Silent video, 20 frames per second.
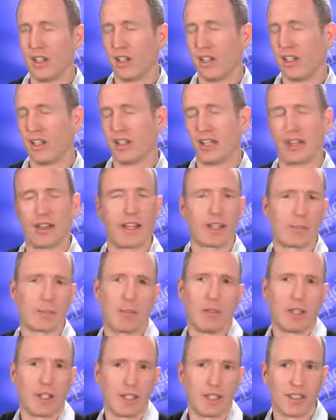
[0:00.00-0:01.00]
And that's
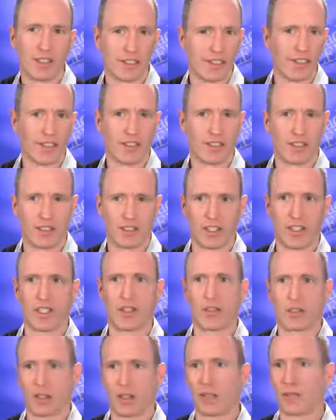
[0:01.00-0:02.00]
pretty easy to
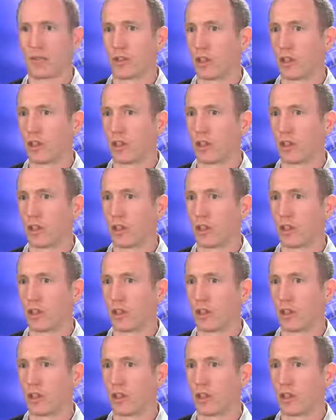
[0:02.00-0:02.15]
see, right?